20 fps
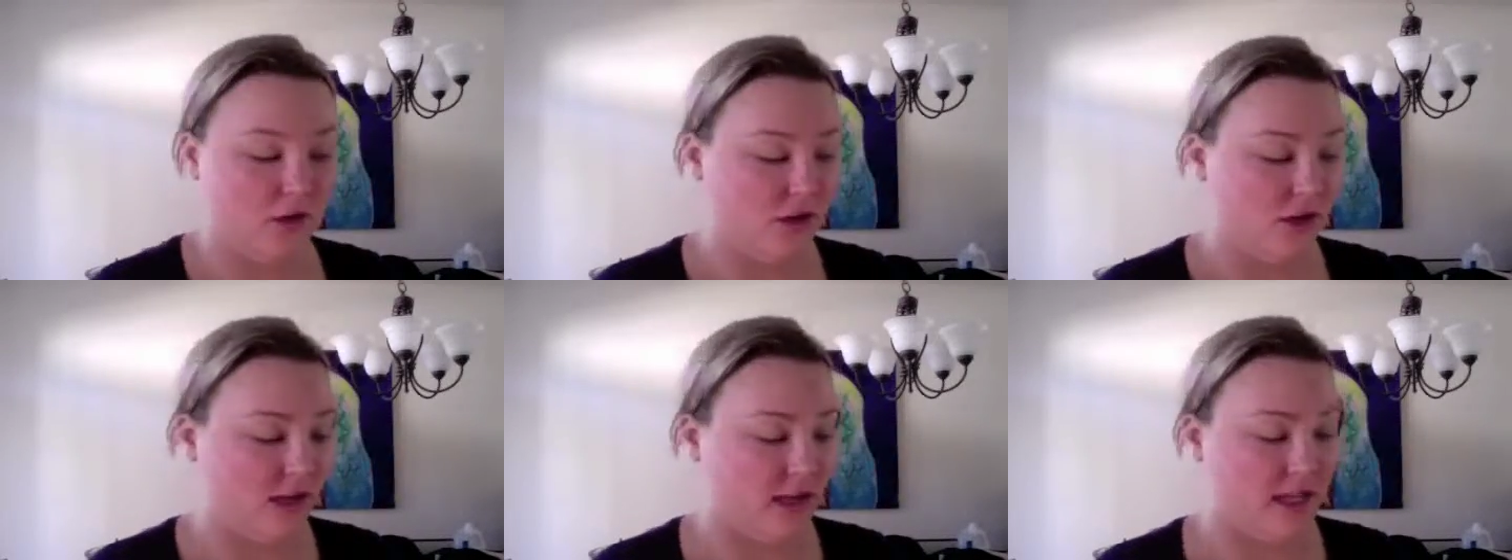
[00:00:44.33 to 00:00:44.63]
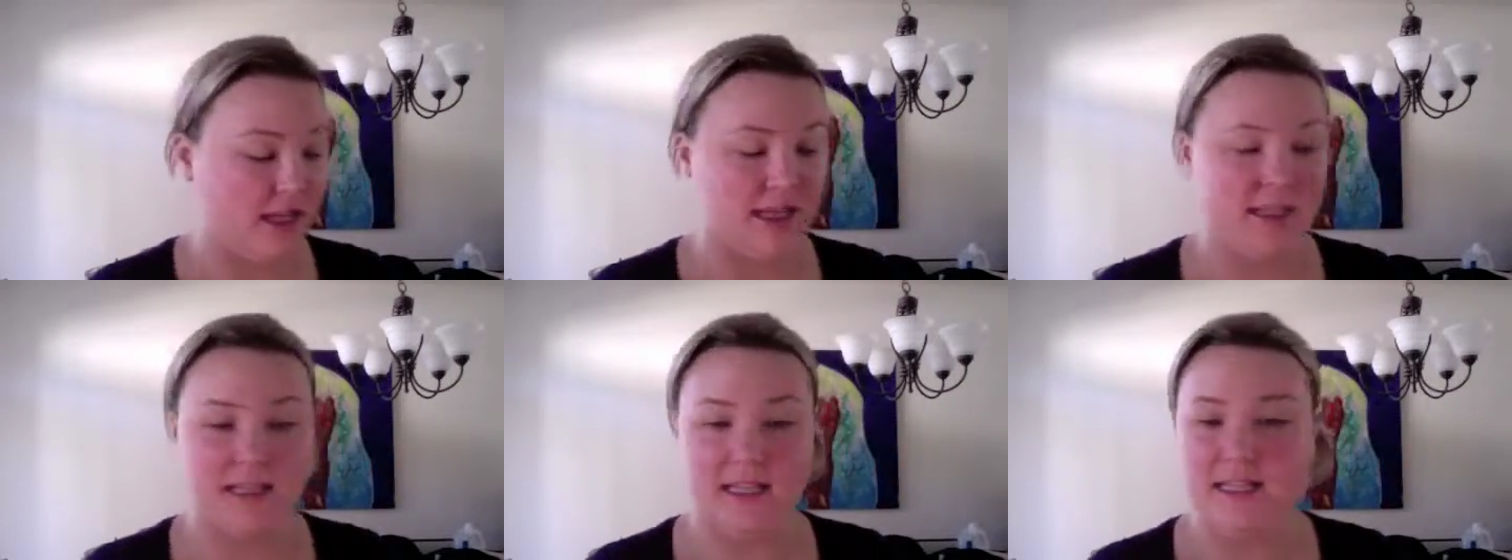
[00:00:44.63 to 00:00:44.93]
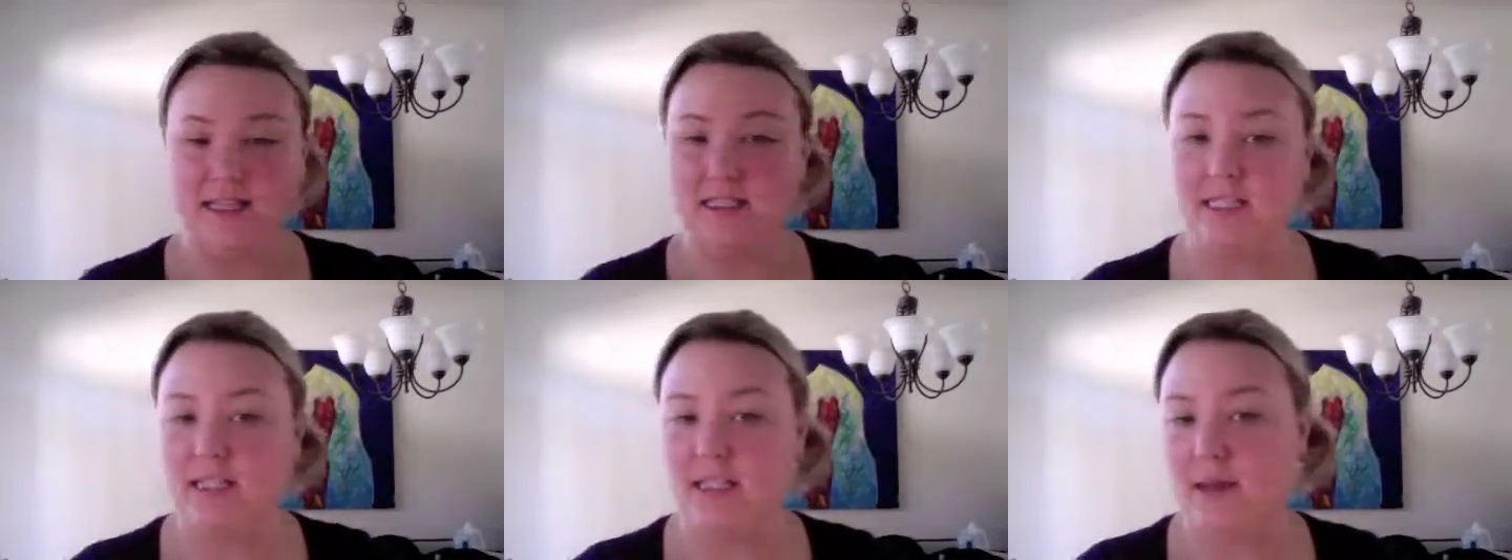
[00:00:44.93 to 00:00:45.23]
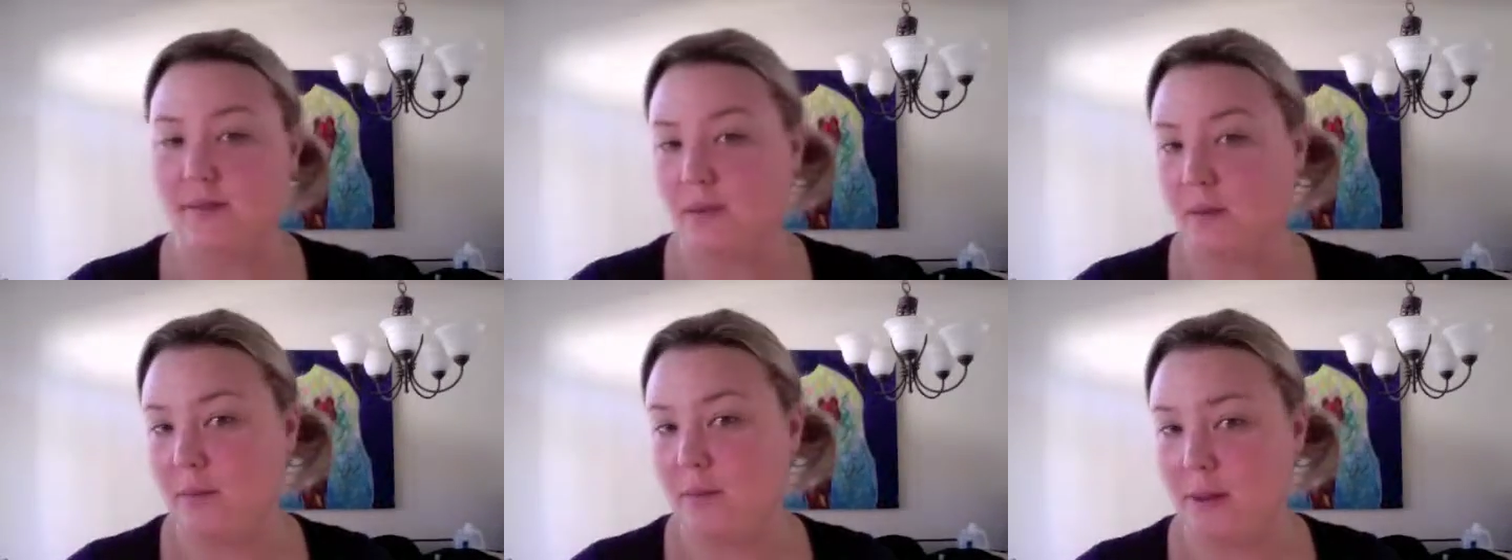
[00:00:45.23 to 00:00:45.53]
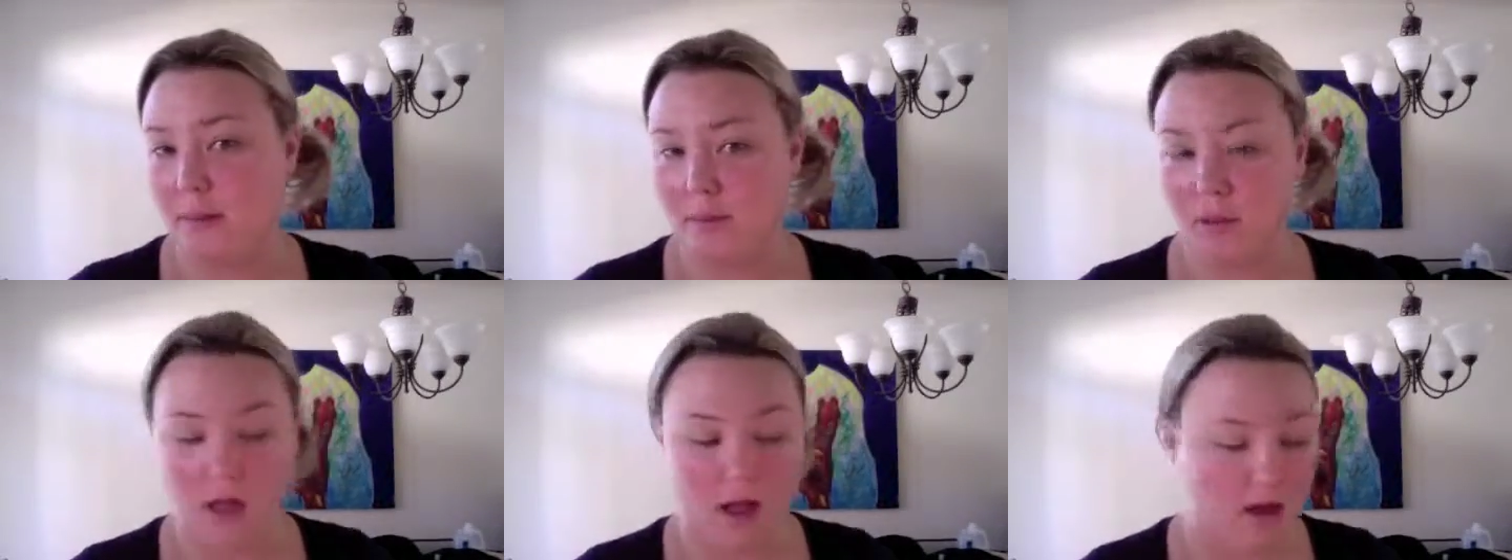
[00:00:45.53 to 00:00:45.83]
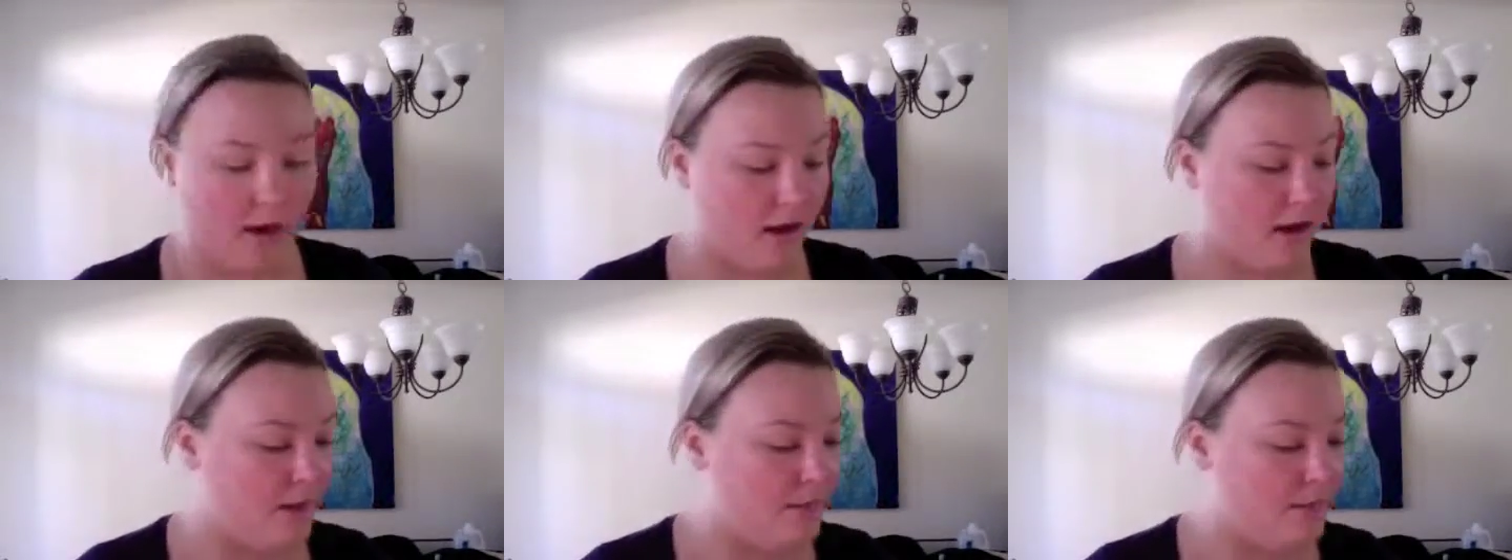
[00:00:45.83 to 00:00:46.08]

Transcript: you can get links to them on my blog.